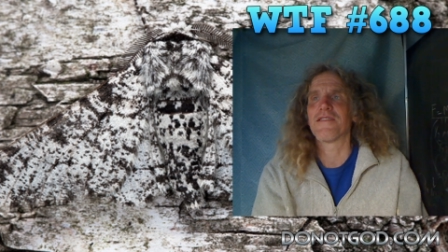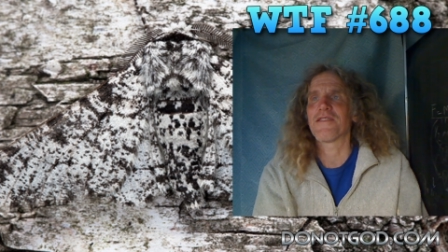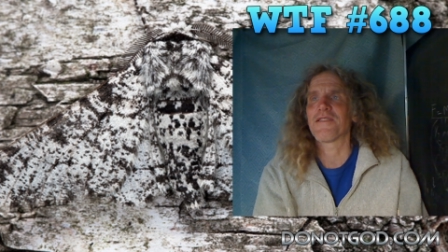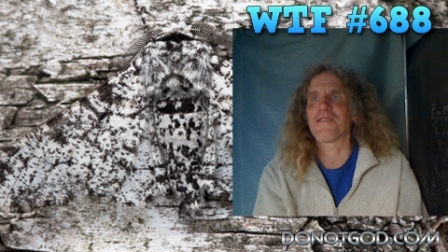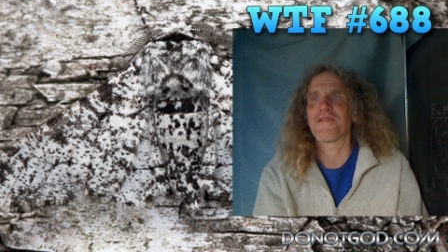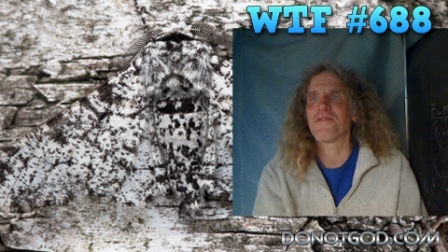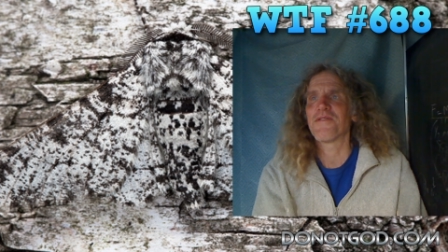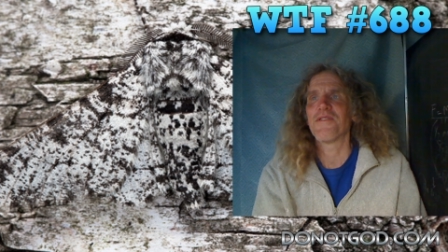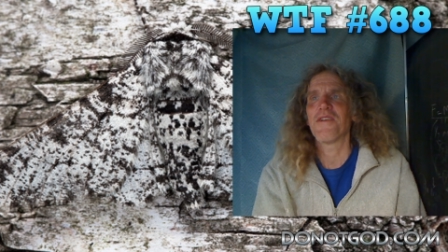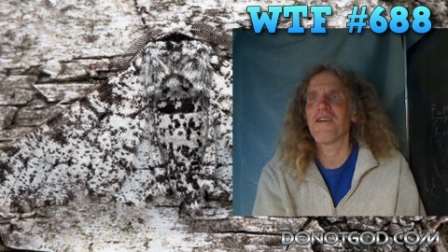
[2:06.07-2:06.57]
it's
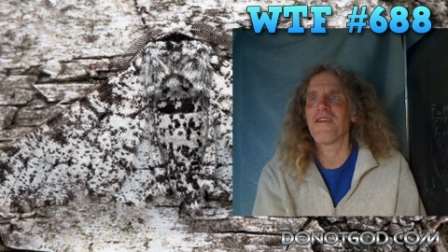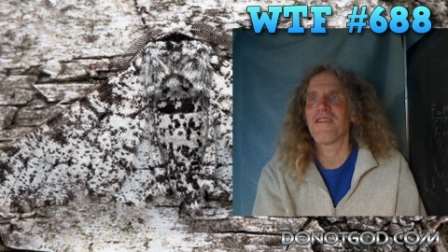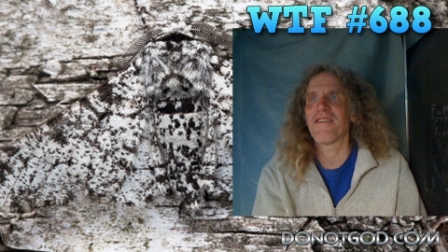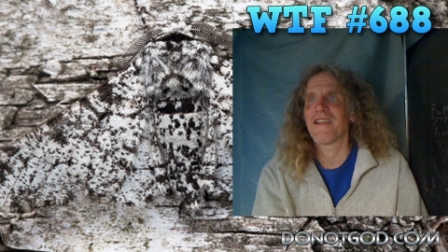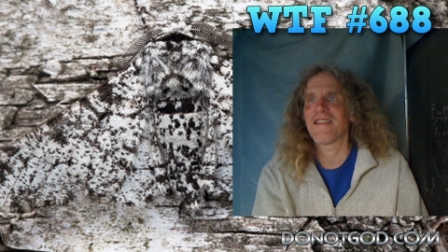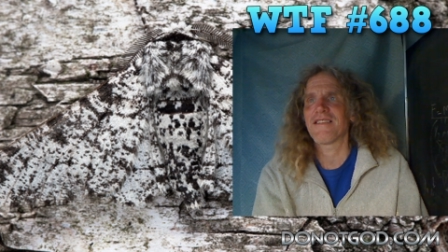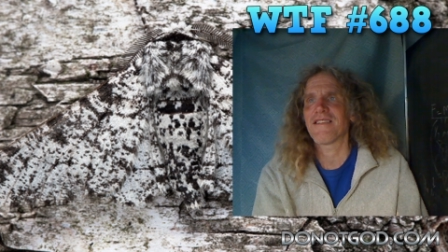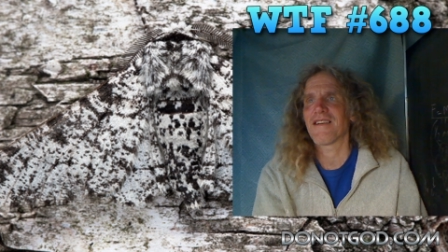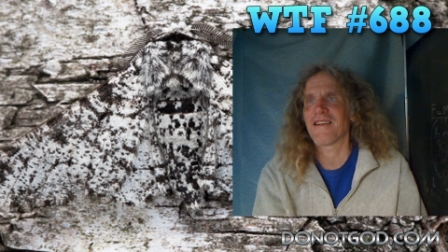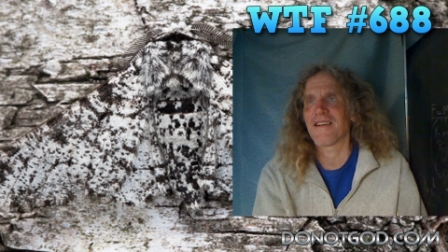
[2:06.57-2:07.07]
just
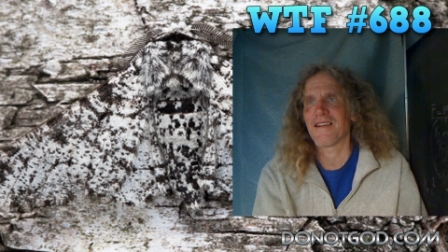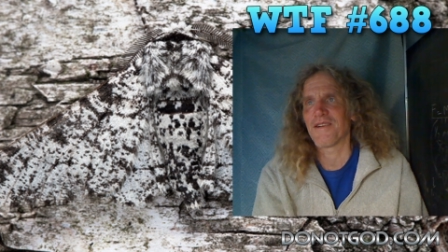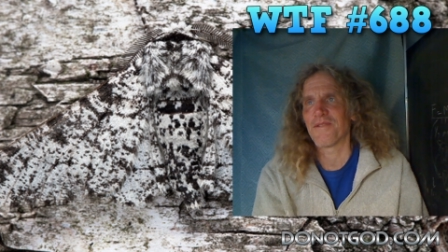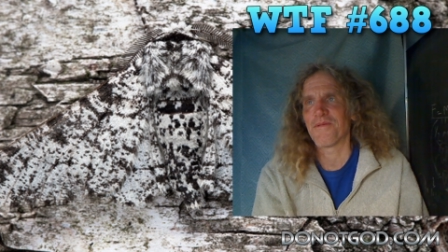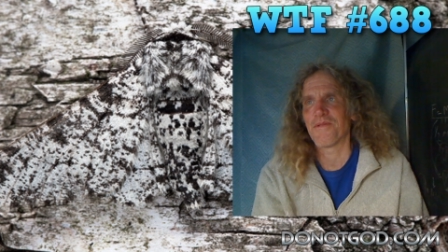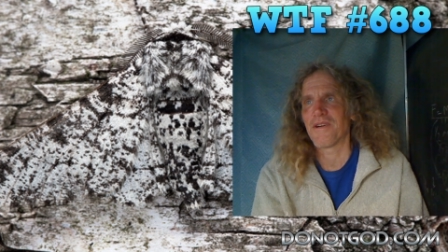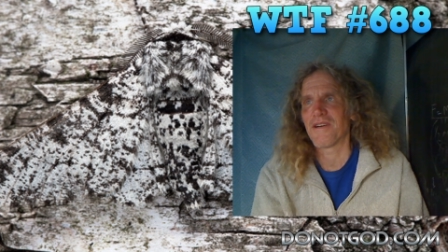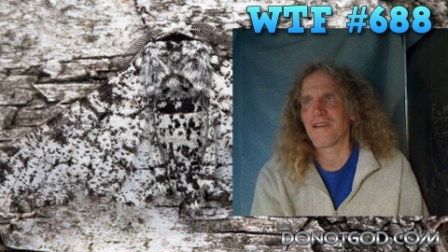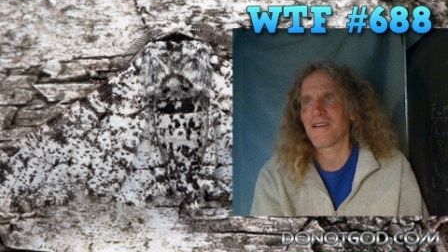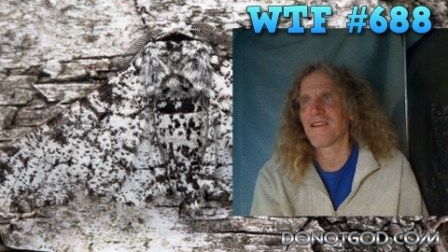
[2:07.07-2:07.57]
no, that's not
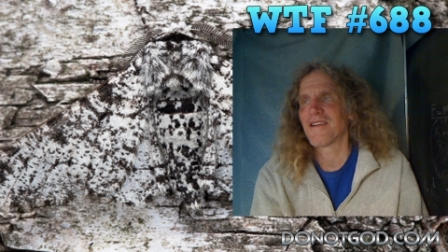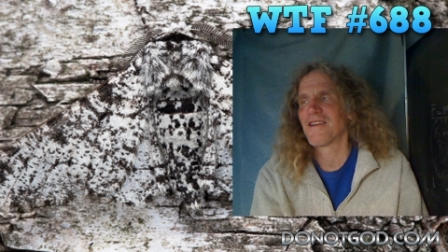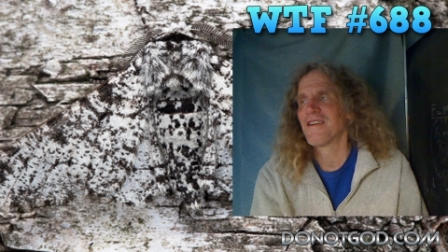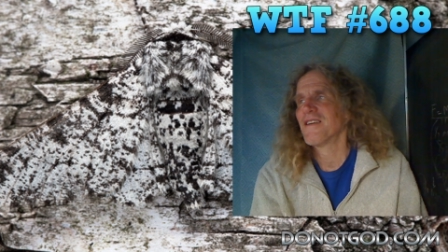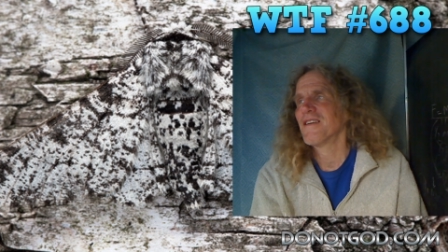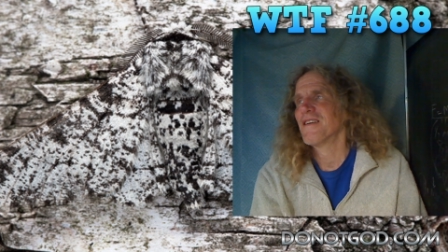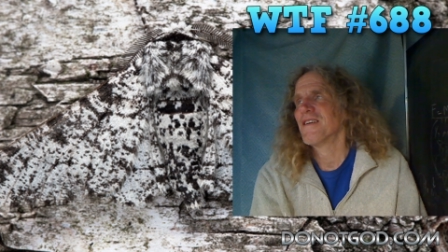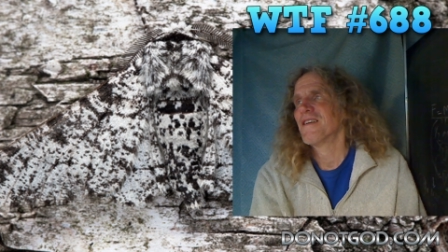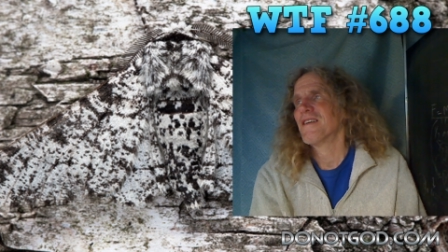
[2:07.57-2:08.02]
gonna work.